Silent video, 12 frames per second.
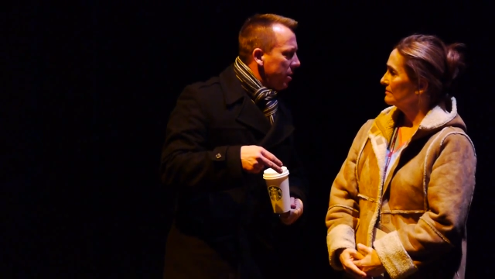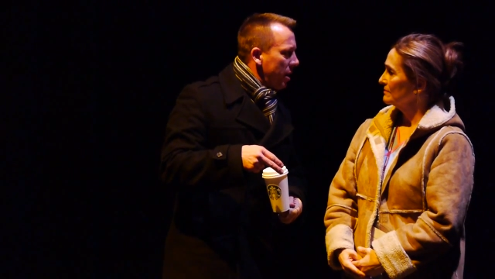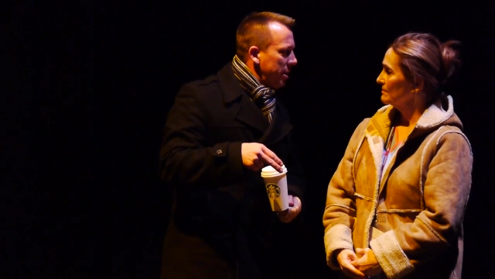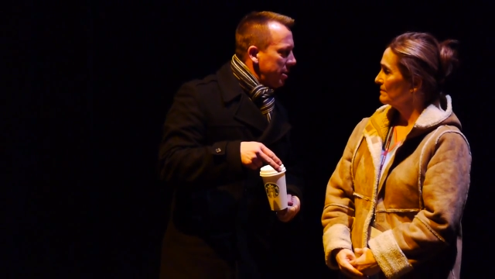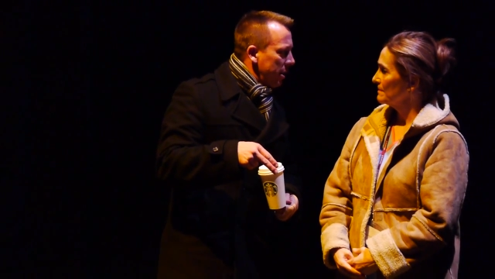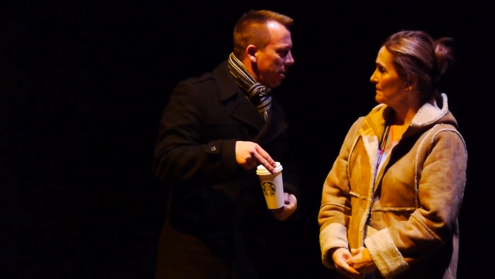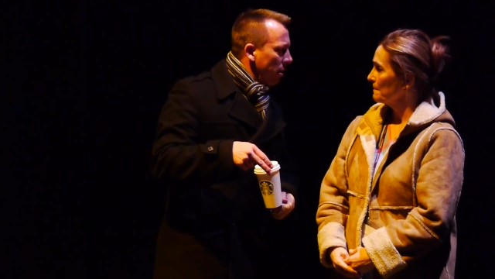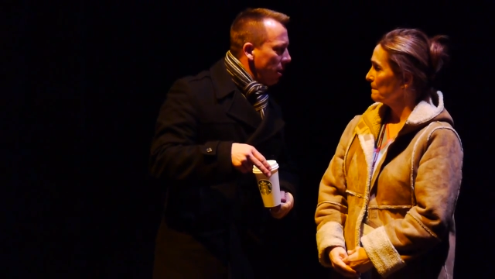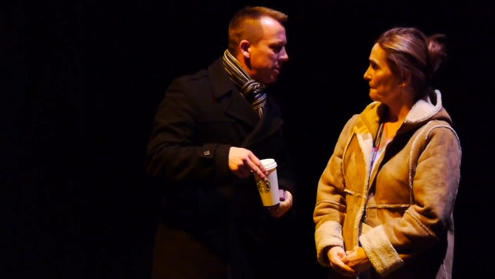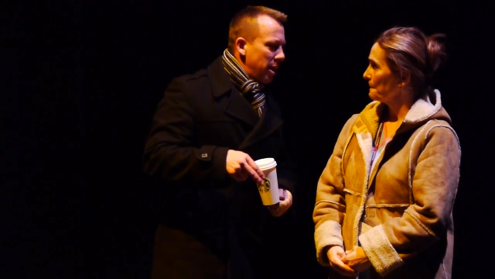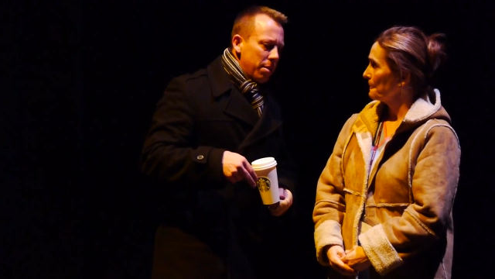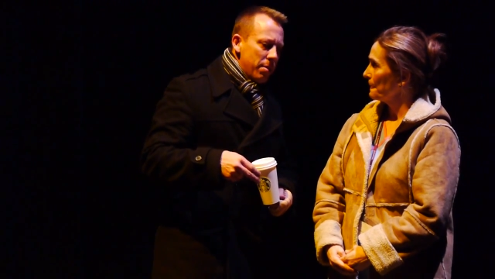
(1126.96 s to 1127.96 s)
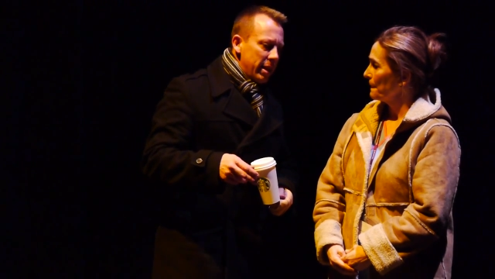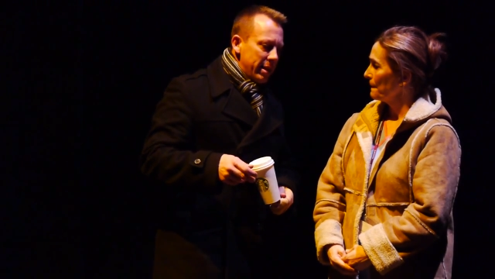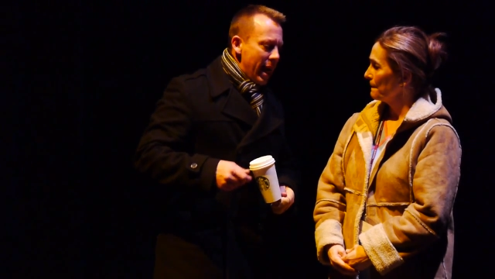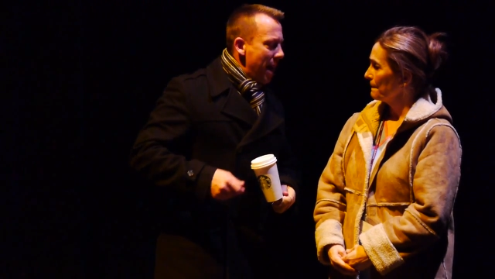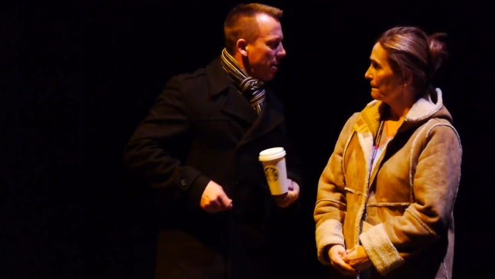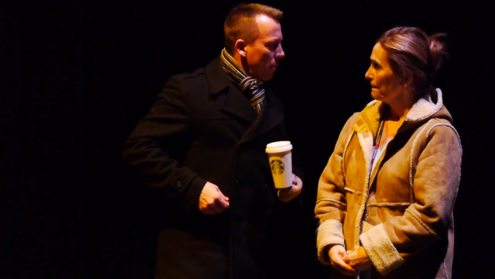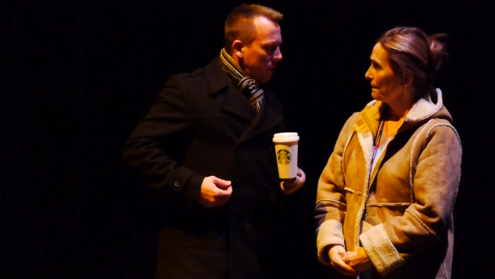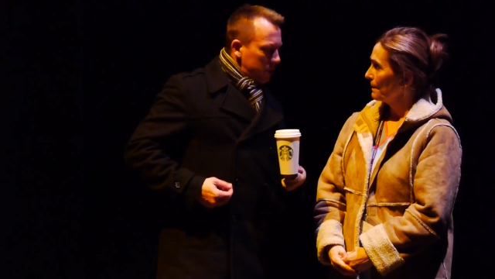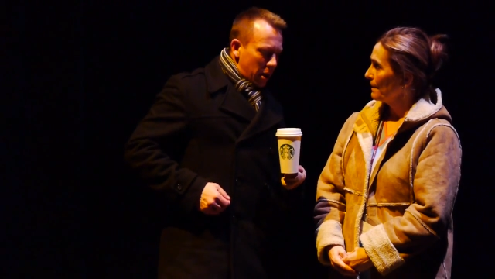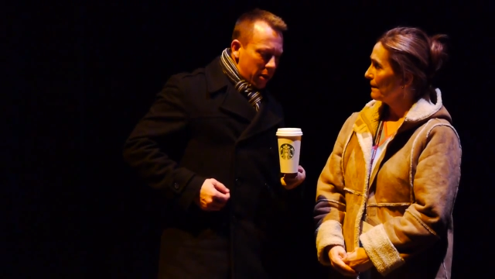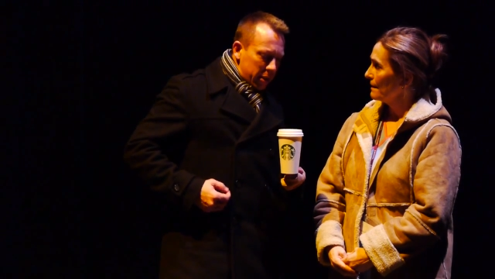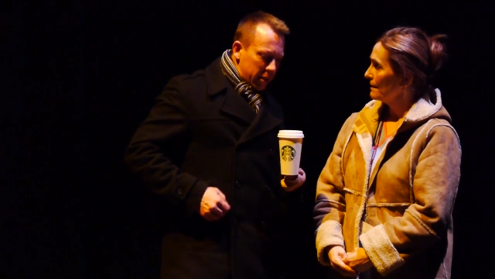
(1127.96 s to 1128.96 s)
Speaker 1: for dinner, telling my dad that we
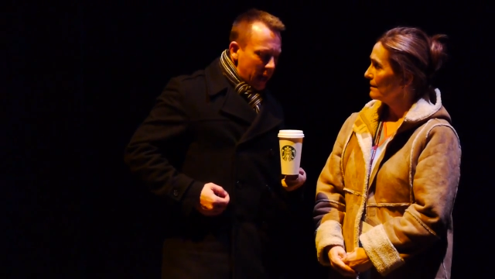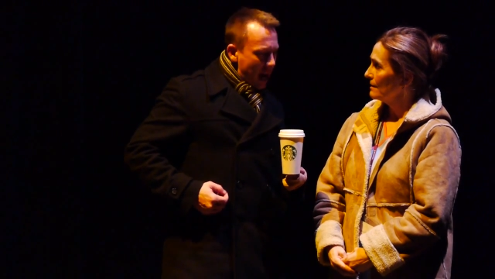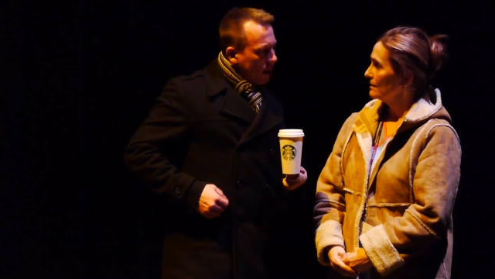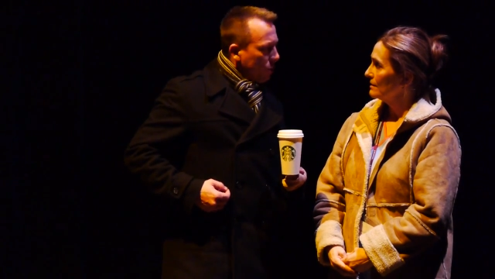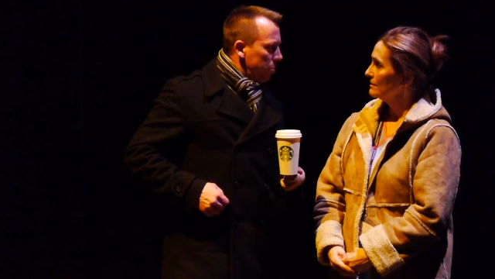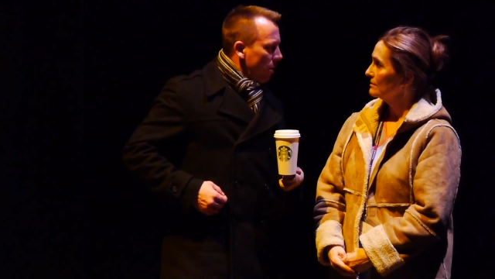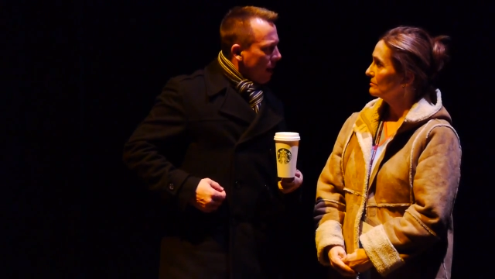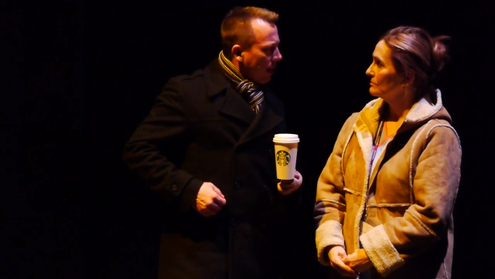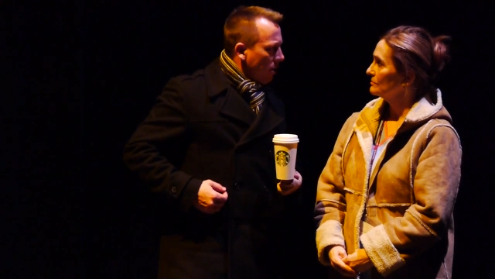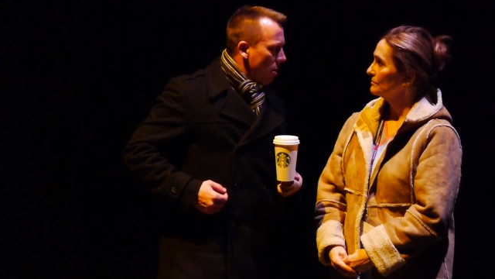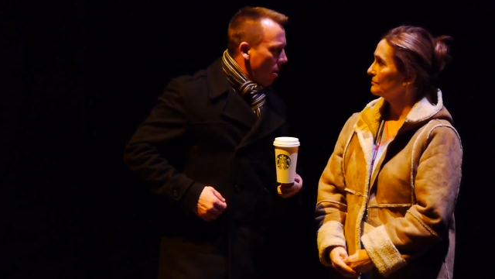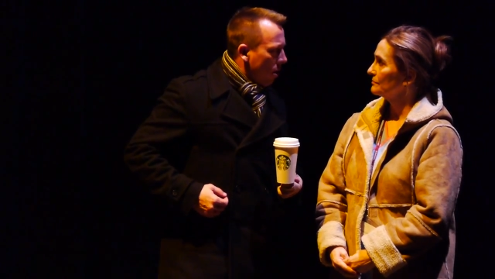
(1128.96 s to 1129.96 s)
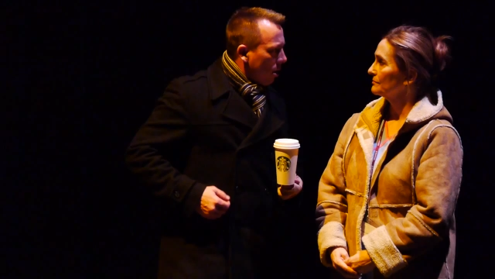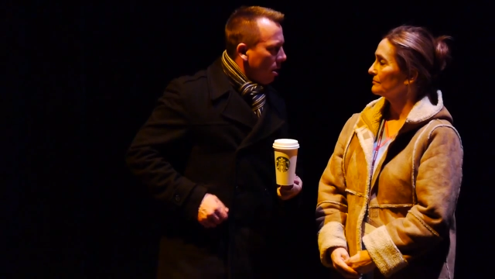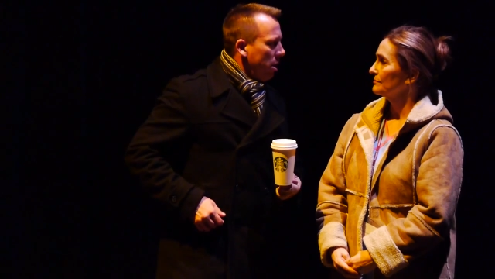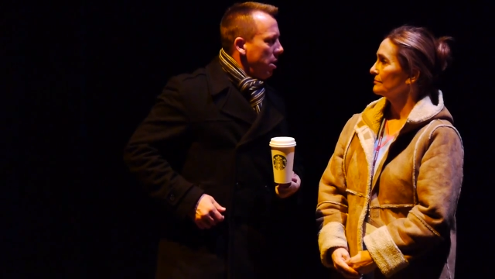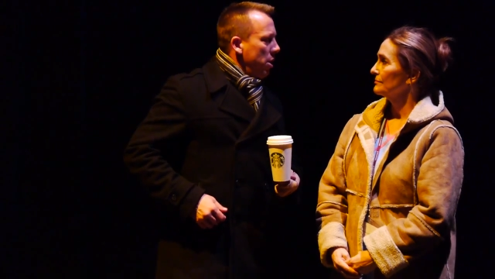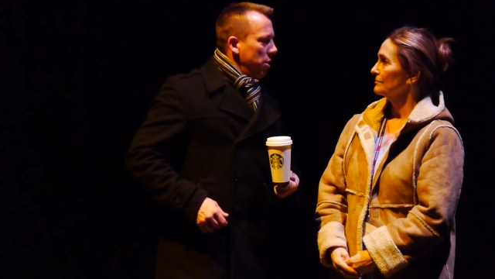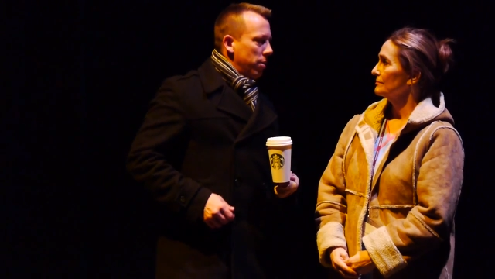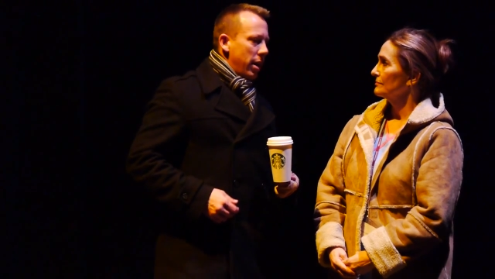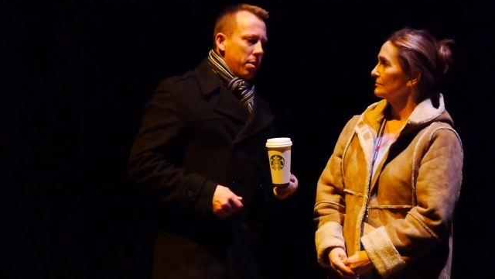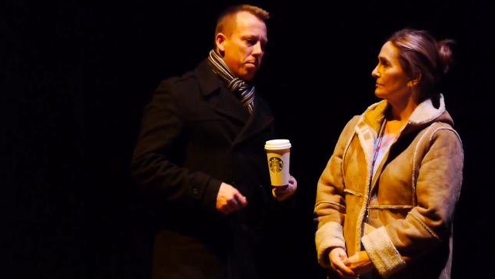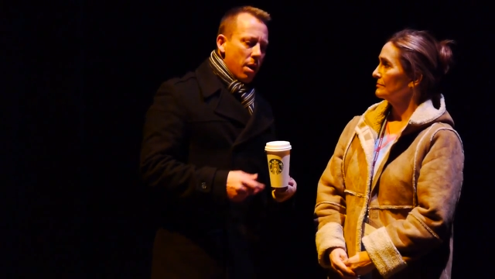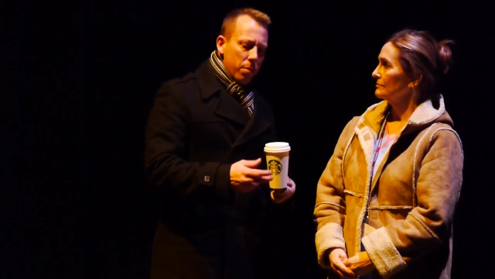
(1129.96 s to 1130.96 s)
saw this guy who was playing guitar,
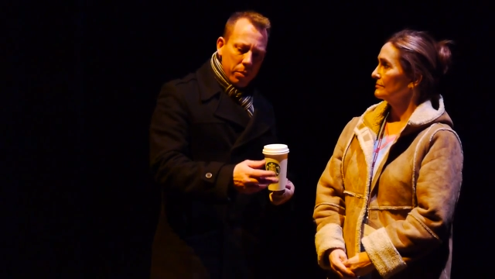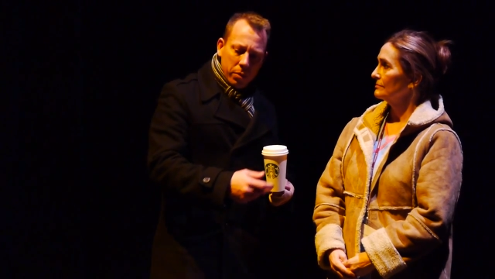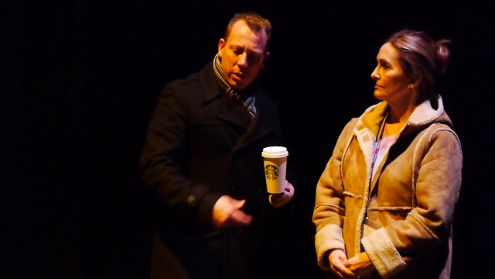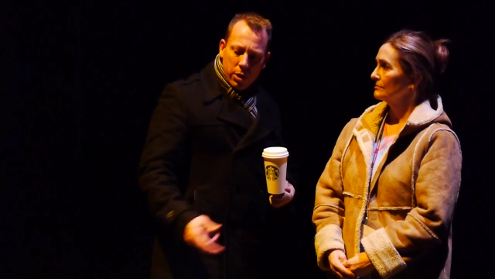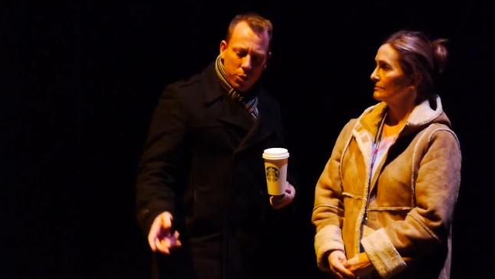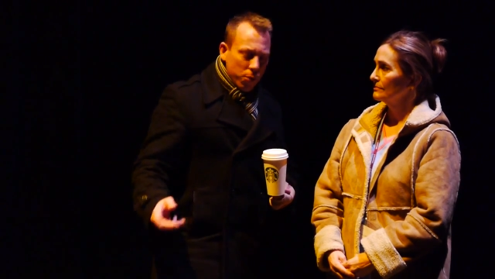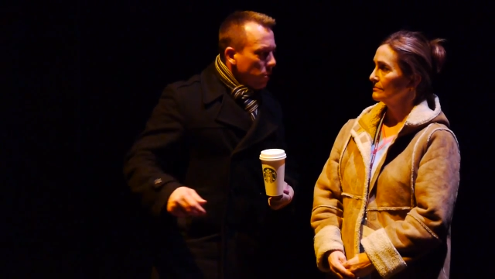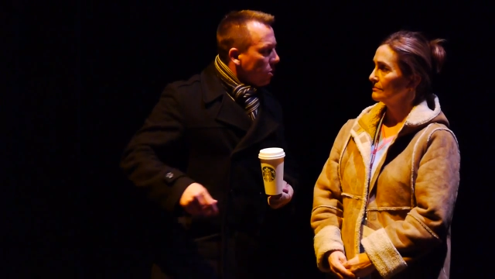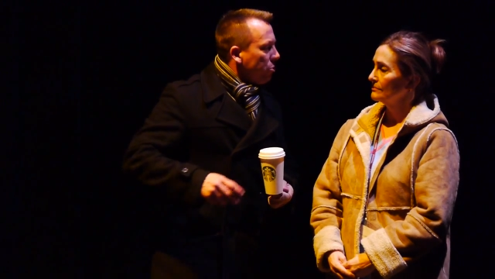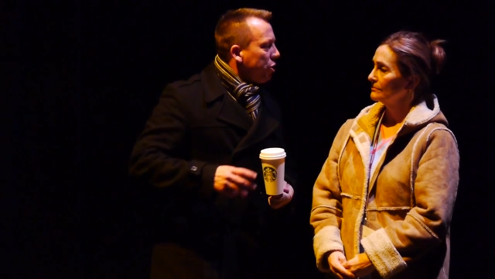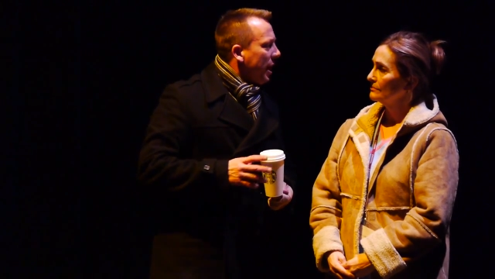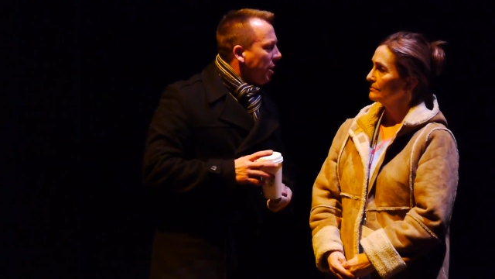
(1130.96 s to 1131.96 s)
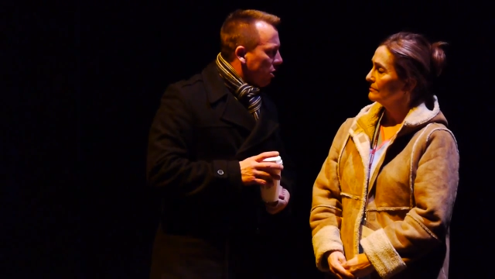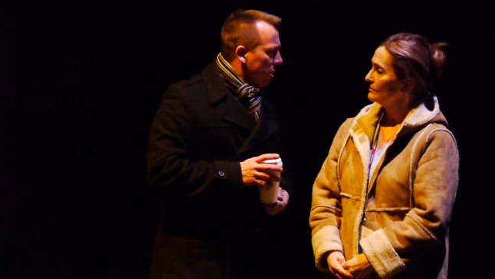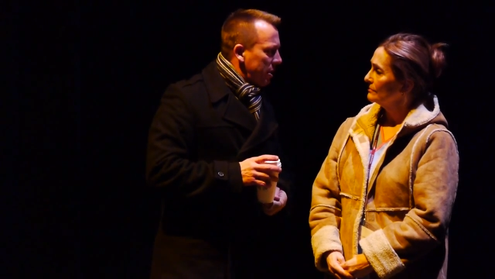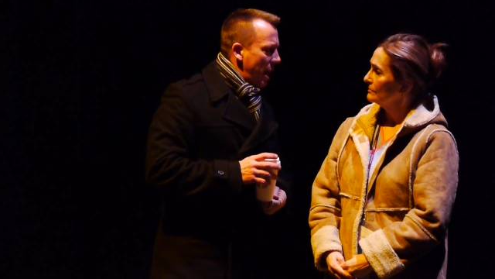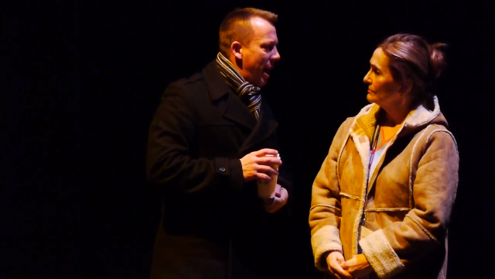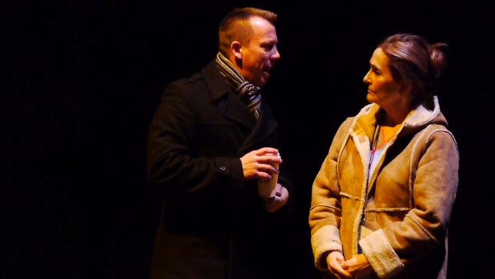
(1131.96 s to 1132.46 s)
right, and mom throwing some change in his